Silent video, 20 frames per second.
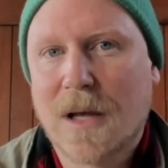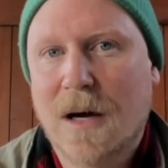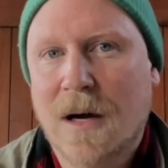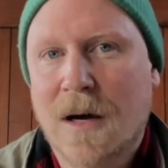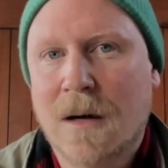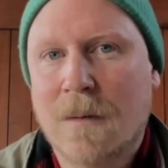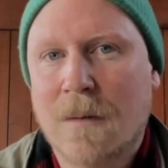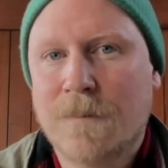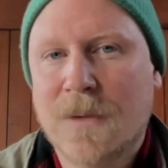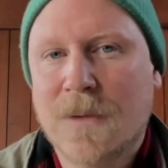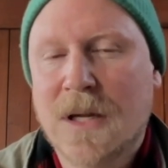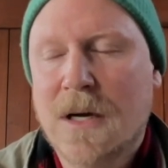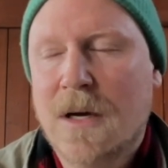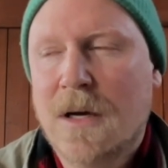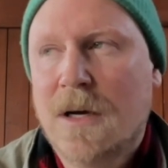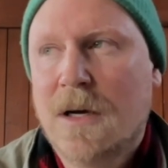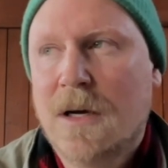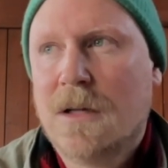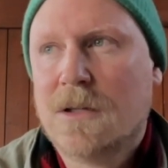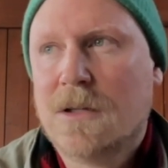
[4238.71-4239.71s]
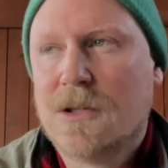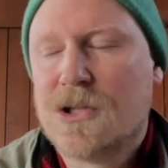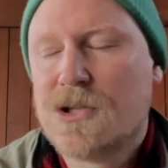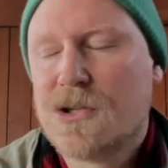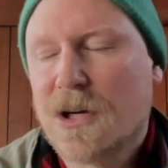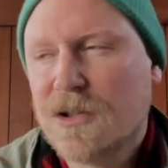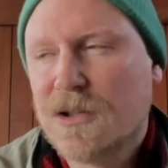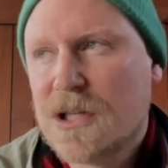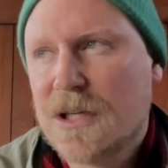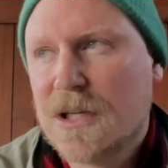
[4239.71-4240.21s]
Um, the
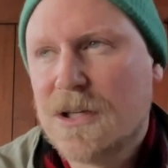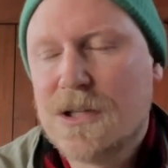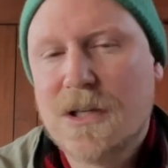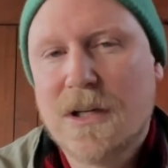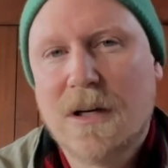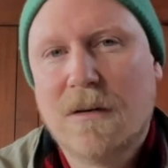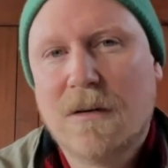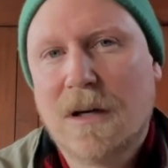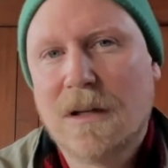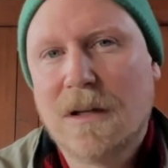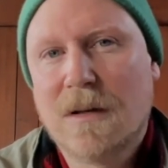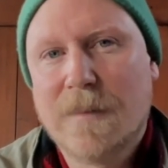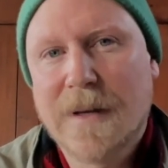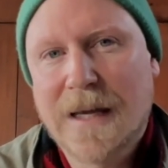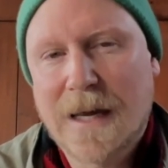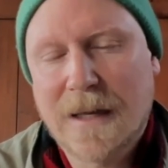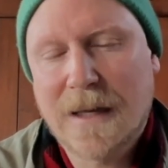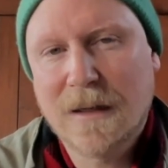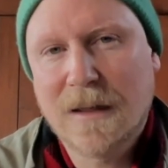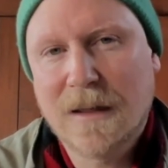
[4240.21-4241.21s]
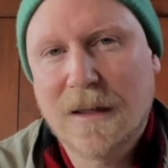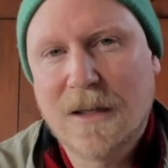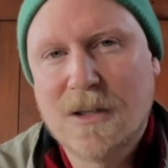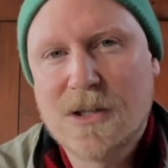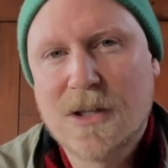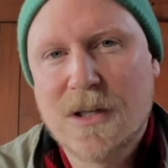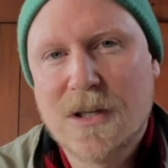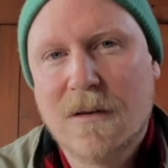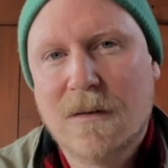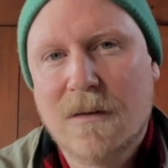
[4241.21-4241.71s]
structural engineering, the mechanical
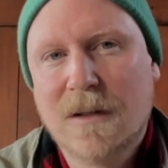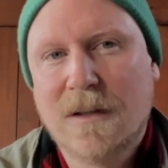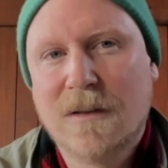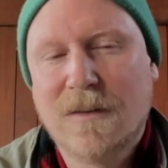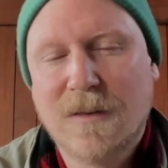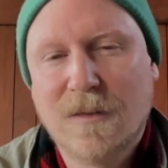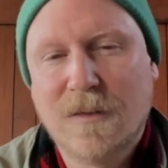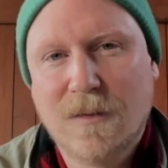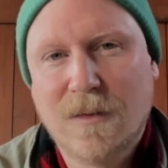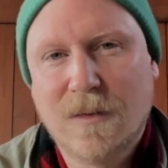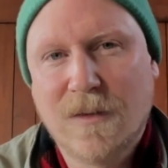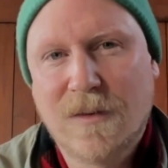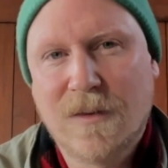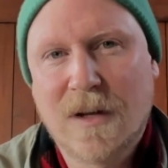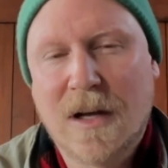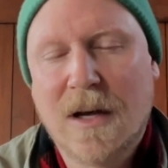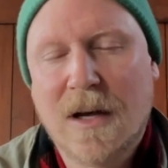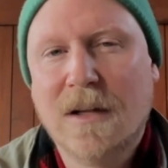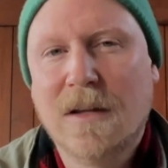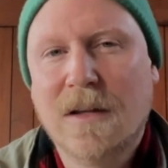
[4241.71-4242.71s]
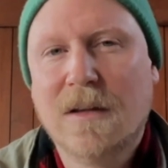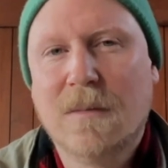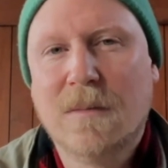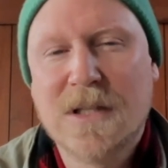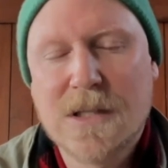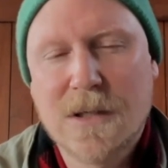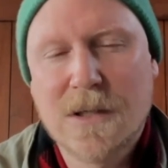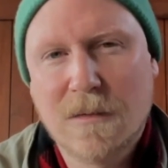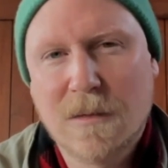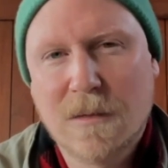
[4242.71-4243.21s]
engineering, the digital design, the
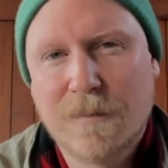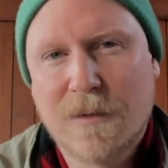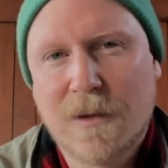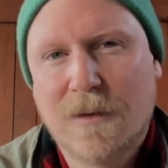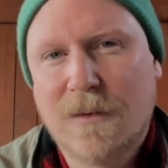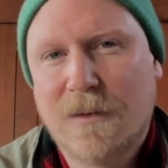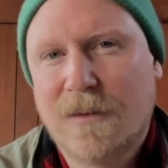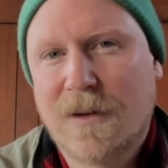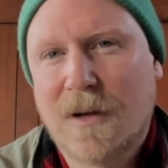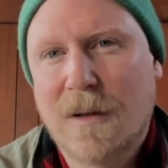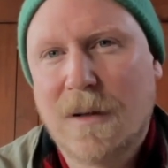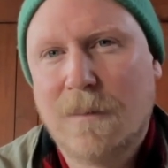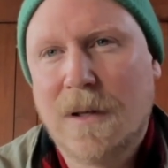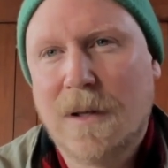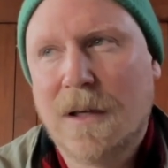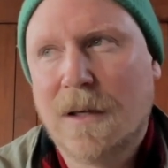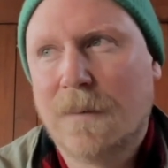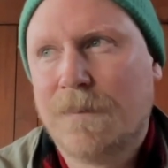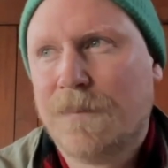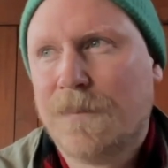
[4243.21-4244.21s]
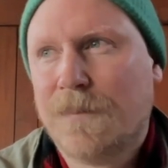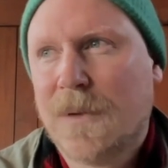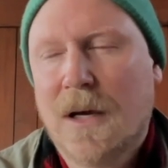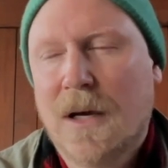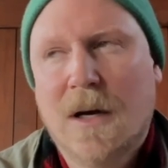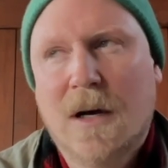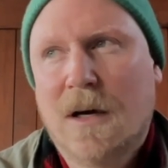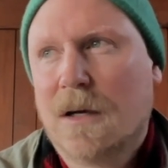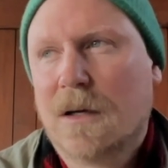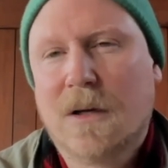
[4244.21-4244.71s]
material prototyping,
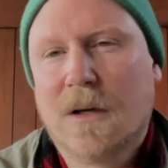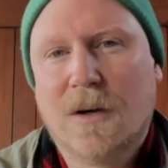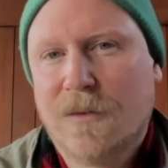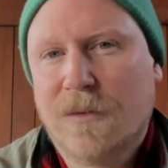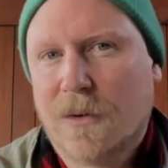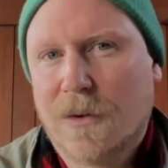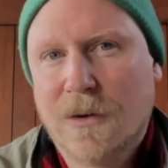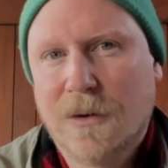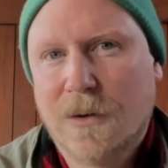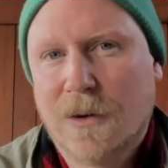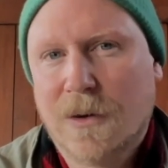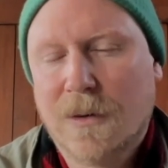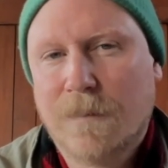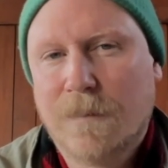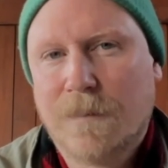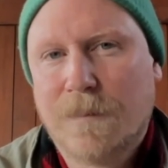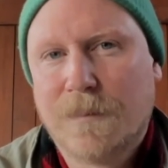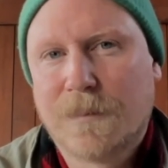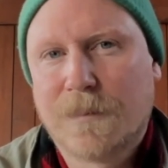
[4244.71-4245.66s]
goes on and on.